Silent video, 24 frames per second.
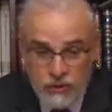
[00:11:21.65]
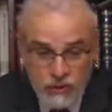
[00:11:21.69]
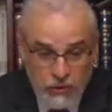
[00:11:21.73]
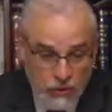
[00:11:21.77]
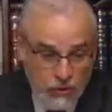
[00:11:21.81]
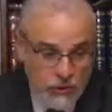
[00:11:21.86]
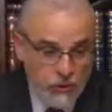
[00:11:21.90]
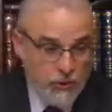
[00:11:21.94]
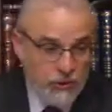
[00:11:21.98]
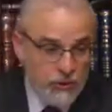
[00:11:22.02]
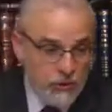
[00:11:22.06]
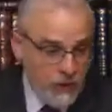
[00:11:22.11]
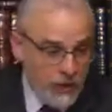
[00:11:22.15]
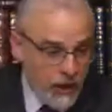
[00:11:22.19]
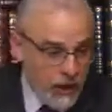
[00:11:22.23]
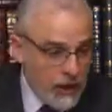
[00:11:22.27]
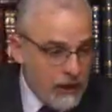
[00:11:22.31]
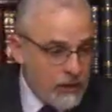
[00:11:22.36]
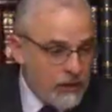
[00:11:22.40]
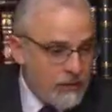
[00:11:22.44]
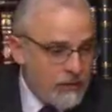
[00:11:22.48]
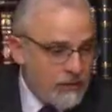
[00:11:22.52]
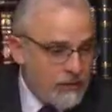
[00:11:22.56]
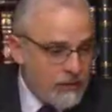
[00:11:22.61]
Herzl
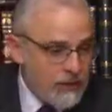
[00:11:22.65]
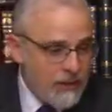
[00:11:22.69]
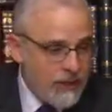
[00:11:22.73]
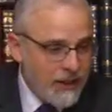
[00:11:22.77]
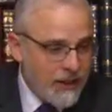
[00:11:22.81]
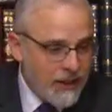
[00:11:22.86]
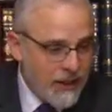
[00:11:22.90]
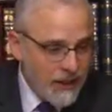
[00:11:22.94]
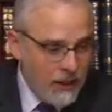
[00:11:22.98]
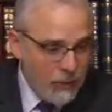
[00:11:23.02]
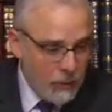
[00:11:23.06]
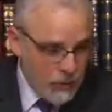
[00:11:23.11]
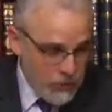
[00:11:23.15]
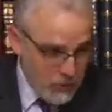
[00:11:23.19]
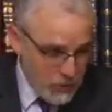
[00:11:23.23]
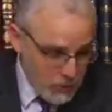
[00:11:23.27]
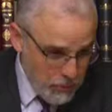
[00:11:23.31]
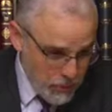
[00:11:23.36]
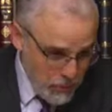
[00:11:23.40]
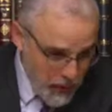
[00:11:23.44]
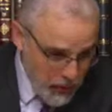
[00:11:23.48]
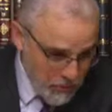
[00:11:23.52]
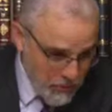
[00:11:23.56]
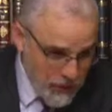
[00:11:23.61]
died. He was a
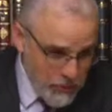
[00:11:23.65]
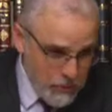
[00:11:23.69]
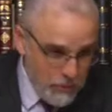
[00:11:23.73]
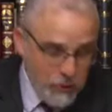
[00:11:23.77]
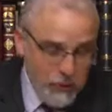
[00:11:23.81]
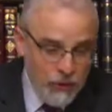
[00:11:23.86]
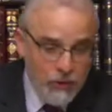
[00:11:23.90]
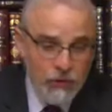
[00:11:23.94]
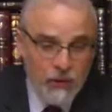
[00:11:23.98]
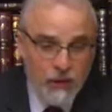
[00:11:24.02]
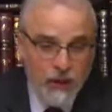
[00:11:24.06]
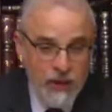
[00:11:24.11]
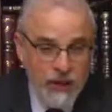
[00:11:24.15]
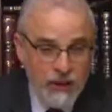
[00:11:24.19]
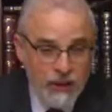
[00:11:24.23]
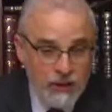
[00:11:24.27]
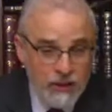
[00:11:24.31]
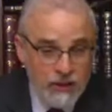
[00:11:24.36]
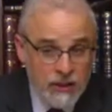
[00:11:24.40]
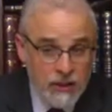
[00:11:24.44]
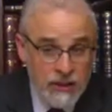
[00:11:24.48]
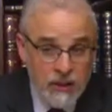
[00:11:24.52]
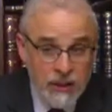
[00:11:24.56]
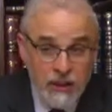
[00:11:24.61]
prominent
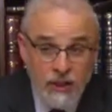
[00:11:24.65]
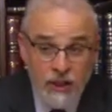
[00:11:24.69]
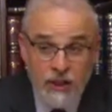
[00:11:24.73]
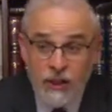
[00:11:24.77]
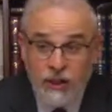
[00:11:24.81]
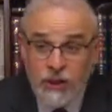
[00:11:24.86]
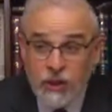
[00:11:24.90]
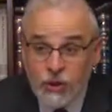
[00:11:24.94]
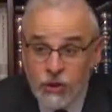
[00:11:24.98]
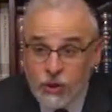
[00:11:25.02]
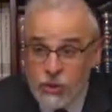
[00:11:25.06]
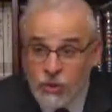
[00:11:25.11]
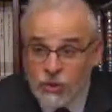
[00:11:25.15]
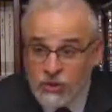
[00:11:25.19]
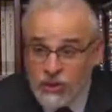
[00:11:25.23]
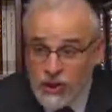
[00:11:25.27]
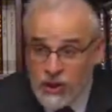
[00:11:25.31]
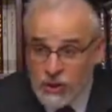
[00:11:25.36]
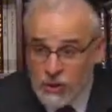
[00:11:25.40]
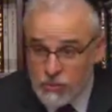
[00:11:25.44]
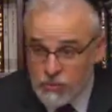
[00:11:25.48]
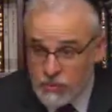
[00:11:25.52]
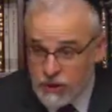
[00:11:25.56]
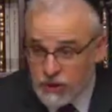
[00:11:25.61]
personality in the new
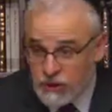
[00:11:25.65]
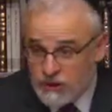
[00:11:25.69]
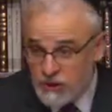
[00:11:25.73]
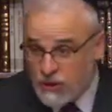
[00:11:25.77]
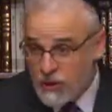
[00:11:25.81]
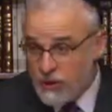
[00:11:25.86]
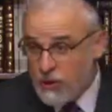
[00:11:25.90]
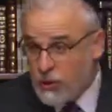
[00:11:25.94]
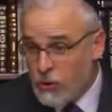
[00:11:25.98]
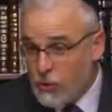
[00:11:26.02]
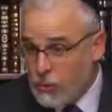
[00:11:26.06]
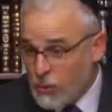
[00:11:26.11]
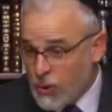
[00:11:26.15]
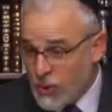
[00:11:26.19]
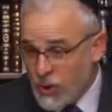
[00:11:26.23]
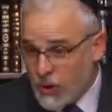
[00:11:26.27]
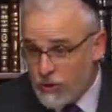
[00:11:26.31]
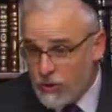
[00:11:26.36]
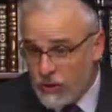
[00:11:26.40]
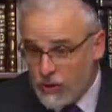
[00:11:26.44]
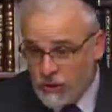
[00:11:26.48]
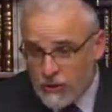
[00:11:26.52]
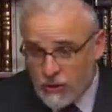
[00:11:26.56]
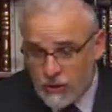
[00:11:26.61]
settlements, in the new part
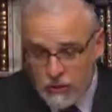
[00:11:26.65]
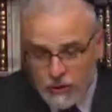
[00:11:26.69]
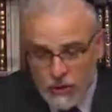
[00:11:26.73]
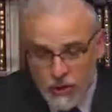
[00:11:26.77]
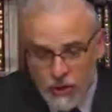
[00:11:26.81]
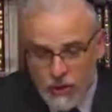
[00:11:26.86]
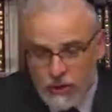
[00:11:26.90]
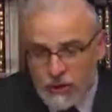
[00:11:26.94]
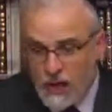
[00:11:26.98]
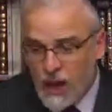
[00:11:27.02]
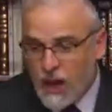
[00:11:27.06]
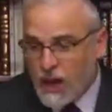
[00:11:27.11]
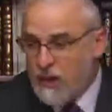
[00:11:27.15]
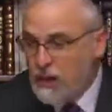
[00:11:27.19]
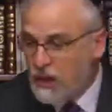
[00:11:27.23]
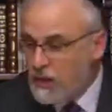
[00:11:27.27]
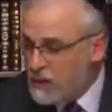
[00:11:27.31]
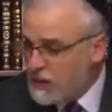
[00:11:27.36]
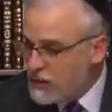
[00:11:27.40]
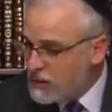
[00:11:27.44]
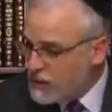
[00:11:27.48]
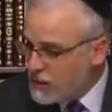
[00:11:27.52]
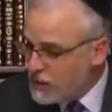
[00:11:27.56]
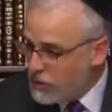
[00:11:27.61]
of Eretz Yisrael, not
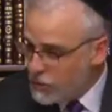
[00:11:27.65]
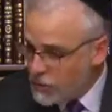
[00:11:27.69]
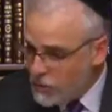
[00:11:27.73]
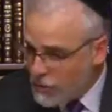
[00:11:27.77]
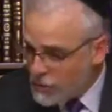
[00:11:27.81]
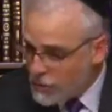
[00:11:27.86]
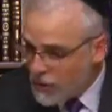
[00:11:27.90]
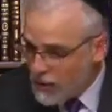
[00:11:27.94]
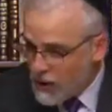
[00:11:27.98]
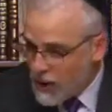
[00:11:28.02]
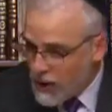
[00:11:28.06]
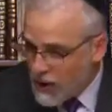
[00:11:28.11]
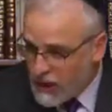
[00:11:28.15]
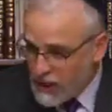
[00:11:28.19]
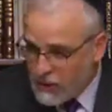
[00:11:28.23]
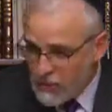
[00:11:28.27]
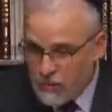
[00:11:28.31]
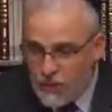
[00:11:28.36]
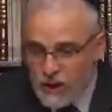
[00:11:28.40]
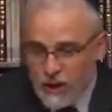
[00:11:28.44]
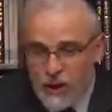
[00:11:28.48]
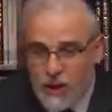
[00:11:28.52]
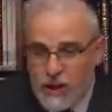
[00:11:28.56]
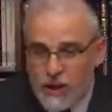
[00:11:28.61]
in Yerushalayim,
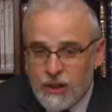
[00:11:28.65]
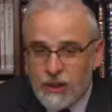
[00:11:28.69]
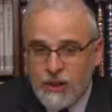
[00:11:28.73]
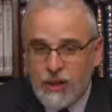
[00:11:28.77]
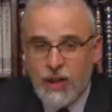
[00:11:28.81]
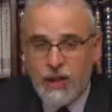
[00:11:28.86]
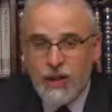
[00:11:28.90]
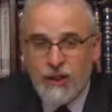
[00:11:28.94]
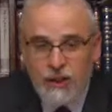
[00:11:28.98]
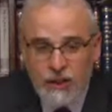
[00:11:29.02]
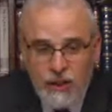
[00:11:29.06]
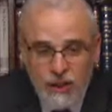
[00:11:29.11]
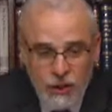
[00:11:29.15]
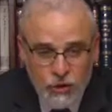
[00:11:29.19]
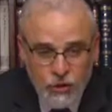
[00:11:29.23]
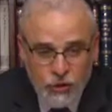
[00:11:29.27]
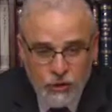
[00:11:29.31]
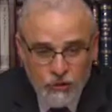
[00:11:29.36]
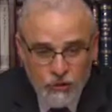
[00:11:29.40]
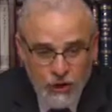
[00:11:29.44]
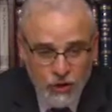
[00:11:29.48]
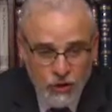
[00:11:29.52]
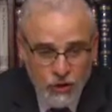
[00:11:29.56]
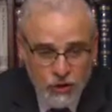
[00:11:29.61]
not in the
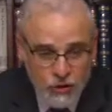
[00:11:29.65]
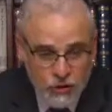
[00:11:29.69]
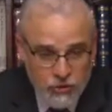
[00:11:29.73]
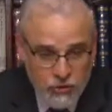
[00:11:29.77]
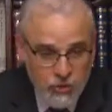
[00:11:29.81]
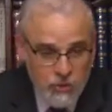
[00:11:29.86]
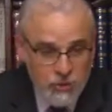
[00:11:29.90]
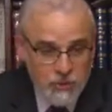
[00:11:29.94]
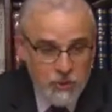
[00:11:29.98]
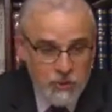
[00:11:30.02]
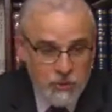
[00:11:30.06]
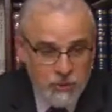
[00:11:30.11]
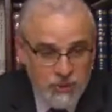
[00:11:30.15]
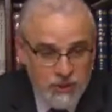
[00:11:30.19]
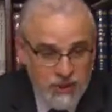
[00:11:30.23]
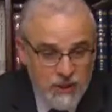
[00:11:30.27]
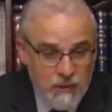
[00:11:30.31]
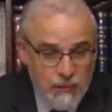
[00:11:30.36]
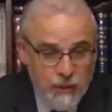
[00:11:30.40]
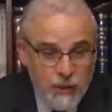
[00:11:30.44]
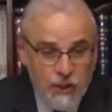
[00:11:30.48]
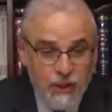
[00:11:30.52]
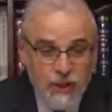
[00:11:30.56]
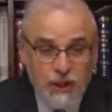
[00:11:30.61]
Yishuv HaYashan, but
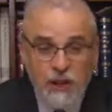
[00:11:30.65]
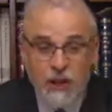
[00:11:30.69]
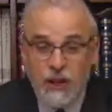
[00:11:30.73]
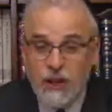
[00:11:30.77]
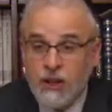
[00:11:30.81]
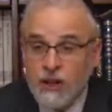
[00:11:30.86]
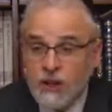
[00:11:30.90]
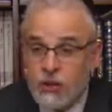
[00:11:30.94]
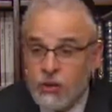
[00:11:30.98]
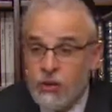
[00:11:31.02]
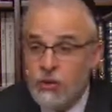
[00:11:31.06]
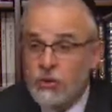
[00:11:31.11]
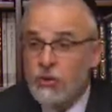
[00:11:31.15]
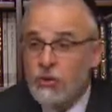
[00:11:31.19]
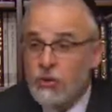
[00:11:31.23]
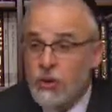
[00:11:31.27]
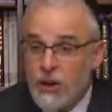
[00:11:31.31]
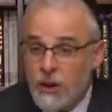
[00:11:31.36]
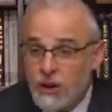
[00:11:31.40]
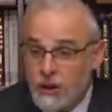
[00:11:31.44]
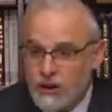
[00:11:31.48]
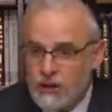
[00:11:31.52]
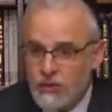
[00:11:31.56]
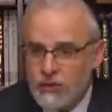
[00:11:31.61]
specifically in new
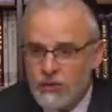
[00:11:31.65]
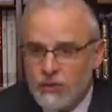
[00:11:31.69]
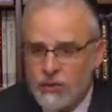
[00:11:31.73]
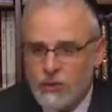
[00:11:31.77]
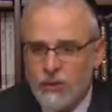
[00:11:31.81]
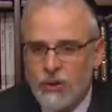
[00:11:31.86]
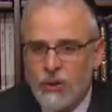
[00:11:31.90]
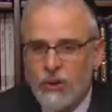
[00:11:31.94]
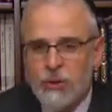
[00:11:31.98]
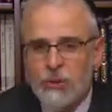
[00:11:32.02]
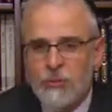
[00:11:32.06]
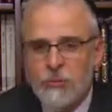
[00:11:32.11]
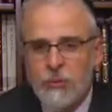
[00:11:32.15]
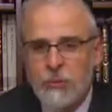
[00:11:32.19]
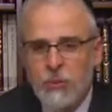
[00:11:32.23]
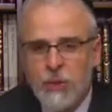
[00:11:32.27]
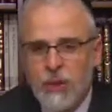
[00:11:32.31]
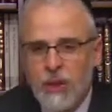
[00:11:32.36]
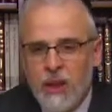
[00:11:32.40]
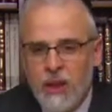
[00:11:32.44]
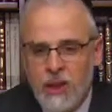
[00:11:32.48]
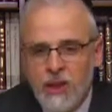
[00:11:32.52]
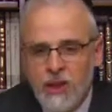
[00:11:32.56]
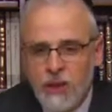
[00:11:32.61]
Eretz Yisrael,
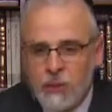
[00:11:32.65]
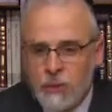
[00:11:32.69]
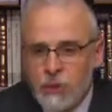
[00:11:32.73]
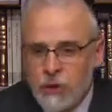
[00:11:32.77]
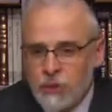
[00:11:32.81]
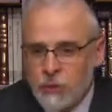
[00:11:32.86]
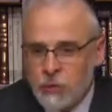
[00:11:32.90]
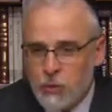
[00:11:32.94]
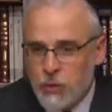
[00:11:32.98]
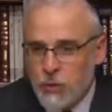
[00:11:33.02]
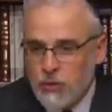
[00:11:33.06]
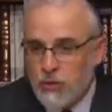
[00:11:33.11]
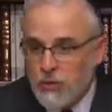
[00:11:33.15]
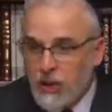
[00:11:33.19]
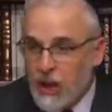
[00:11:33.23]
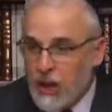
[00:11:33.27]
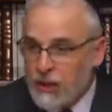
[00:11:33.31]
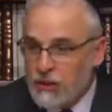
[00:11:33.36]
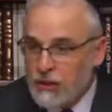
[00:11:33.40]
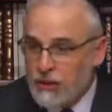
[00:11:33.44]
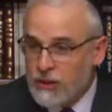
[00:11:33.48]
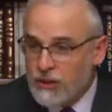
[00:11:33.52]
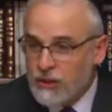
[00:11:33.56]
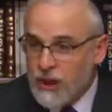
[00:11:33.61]
which was
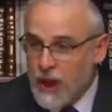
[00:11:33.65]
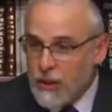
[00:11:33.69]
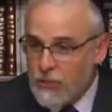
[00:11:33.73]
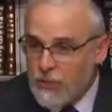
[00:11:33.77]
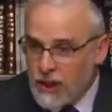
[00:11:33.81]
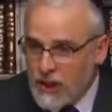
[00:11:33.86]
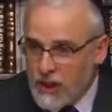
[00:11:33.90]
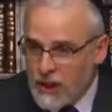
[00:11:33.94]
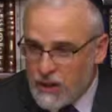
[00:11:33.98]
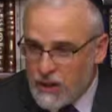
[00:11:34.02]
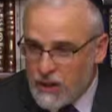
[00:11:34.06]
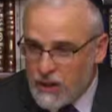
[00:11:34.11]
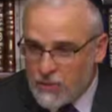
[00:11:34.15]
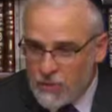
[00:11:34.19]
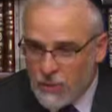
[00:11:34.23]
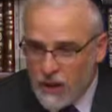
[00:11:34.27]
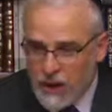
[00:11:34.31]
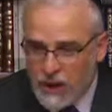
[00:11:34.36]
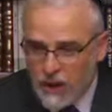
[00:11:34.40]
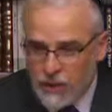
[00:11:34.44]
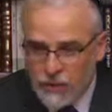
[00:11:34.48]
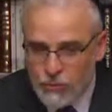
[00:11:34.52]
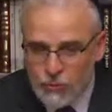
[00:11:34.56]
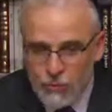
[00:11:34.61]
not dominated
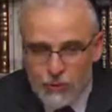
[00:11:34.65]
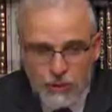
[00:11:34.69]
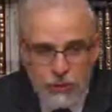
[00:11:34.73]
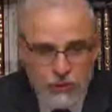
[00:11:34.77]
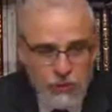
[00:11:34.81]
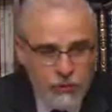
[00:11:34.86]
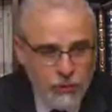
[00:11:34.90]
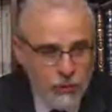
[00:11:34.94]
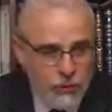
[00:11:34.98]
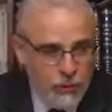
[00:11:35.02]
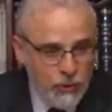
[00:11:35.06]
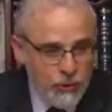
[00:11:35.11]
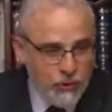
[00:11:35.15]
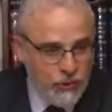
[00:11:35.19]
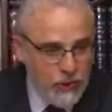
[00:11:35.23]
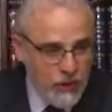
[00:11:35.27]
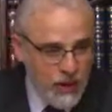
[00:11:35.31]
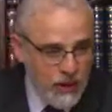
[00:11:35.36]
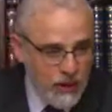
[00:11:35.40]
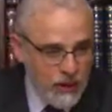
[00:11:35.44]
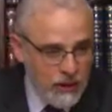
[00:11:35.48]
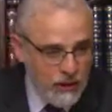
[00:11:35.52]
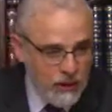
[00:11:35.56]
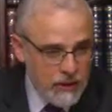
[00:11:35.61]
by religious
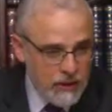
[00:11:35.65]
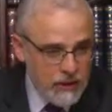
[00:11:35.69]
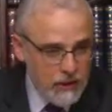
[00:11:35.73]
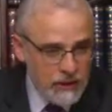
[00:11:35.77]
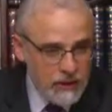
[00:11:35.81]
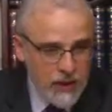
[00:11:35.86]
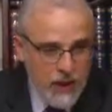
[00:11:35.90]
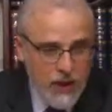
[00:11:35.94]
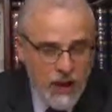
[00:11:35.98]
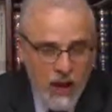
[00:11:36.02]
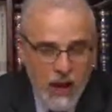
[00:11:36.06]
personalities.